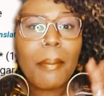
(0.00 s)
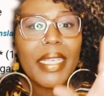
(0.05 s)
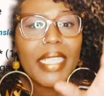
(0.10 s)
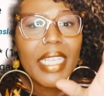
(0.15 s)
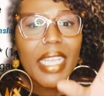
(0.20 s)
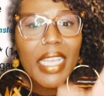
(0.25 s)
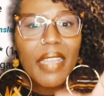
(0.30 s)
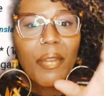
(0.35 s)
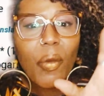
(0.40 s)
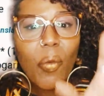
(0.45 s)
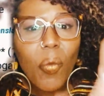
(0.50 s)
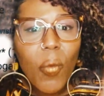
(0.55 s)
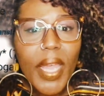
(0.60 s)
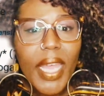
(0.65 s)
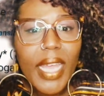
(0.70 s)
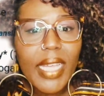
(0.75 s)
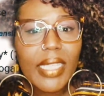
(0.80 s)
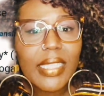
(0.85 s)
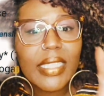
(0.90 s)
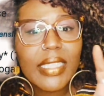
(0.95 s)
but either
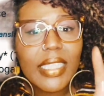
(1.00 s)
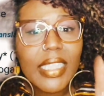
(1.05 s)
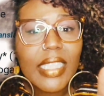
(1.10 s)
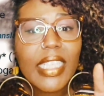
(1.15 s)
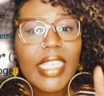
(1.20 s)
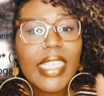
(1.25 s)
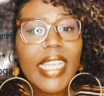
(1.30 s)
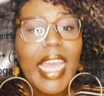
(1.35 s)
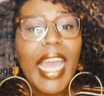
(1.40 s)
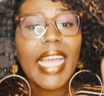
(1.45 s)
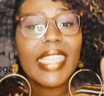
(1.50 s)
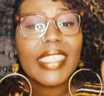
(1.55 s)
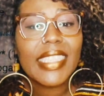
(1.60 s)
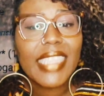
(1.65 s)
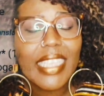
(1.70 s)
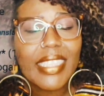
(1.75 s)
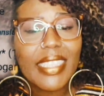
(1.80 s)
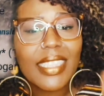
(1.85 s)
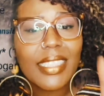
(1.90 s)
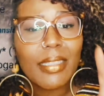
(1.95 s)
way, still it has
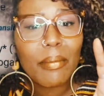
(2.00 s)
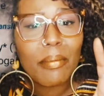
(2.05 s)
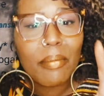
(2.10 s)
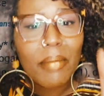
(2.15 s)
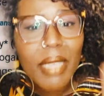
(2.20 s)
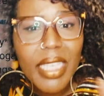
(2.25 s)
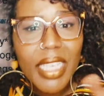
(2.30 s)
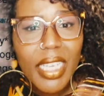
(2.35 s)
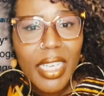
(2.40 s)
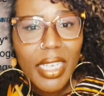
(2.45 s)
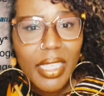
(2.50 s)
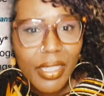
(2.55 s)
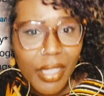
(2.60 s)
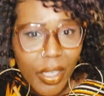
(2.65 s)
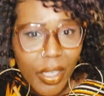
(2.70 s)
that Semitic